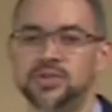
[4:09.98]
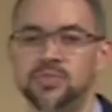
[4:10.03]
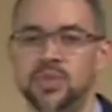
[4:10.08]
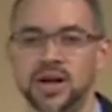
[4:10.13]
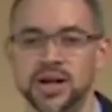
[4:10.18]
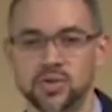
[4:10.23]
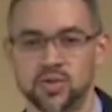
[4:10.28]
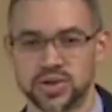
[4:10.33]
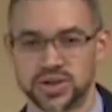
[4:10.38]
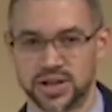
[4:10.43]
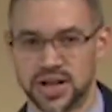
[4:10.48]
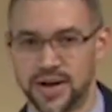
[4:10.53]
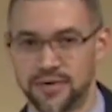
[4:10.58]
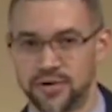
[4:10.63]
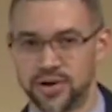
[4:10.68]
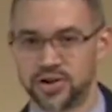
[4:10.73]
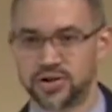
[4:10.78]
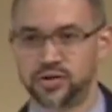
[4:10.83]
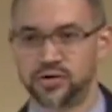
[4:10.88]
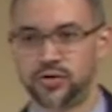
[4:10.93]
money was
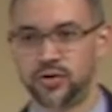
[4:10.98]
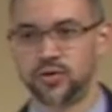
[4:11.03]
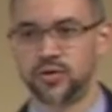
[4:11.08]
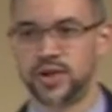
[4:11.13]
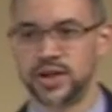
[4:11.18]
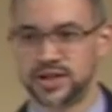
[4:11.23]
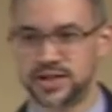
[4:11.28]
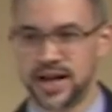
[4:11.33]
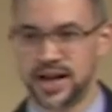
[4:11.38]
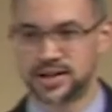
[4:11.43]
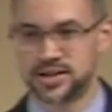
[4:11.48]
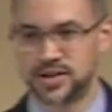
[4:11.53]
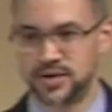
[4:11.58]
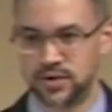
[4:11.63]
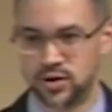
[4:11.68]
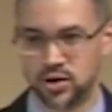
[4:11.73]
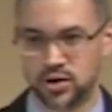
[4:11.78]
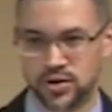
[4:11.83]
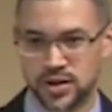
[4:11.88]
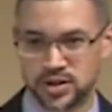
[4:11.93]
leveraged through this
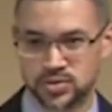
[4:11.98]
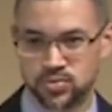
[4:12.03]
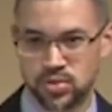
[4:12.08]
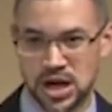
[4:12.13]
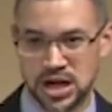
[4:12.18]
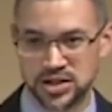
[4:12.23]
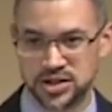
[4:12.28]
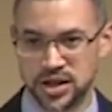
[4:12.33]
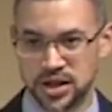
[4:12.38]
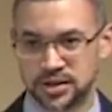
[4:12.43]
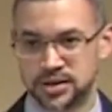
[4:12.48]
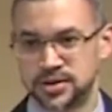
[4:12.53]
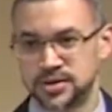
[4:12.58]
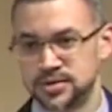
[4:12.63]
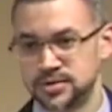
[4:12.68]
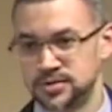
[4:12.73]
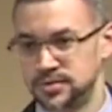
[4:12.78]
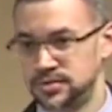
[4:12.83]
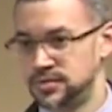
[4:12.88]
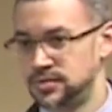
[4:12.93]
activity or this project.
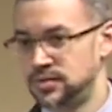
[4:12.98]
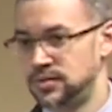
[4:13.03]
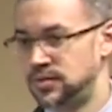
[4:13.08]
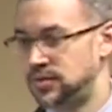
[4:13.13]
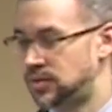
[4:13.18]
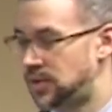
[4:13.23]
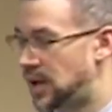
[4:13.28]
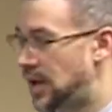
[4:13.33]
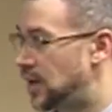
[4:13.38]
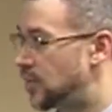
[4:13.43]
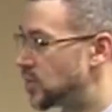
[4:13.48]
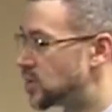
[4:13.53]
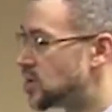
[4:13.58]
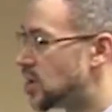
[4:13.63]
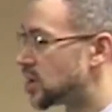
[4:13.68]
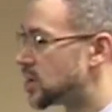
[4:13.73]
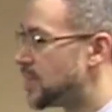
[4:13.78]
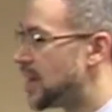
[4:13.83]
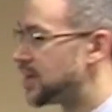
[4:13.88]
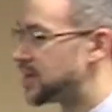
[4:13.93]
Okay, we
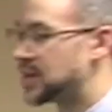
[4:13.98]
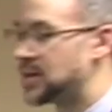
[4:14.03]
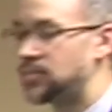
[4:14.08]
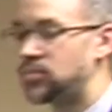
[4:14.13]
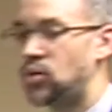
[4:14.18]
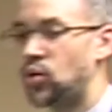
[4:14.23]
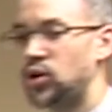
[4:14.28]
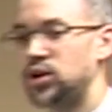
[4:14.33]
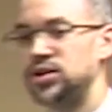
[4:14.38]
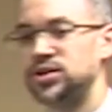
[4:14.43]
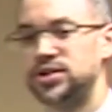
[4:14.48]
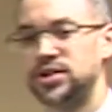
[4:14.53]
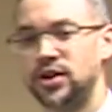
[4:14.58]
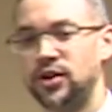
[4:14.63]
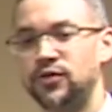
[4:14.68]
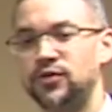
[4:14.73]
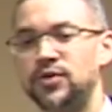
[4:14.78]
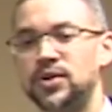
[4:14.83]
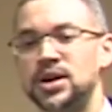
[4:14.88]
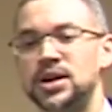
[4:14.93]
talked about the importance
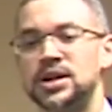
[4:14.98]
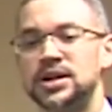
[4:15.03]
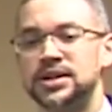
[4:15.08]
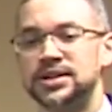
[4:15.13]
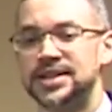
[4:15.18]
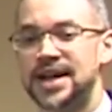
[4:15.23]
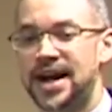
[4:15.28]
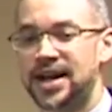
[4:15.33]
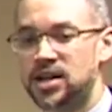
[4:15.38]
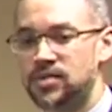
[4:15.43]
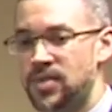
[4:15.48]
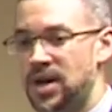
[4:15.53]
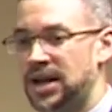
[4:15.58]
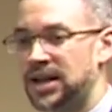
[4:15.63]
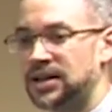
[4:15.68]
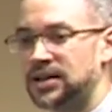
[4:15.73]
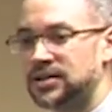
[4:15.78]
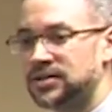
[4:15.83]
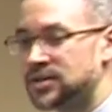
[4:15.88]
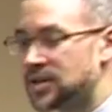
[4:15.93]
of
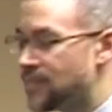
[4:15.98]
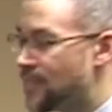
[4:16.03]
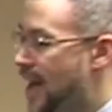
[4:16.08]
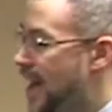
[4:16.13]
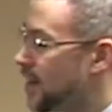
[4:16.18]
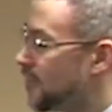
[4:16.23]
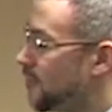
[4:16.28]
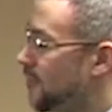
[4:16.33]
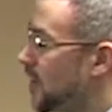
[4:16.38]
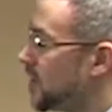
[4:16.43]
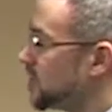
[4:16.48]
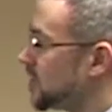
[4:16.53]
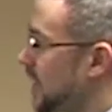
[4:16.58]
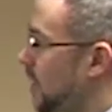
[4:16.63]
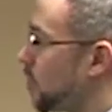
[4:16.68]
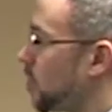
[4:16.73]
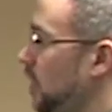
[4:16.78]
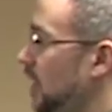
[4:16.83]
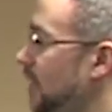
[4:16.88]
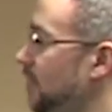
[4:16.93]
documenting the amount of funds that
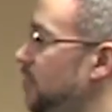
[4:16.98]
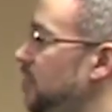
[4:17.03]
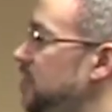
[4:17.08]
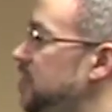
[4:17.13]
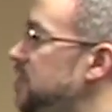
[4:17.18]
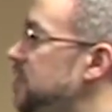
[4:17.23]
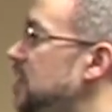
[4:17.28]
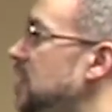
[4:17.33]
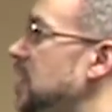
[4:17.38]
were leveraged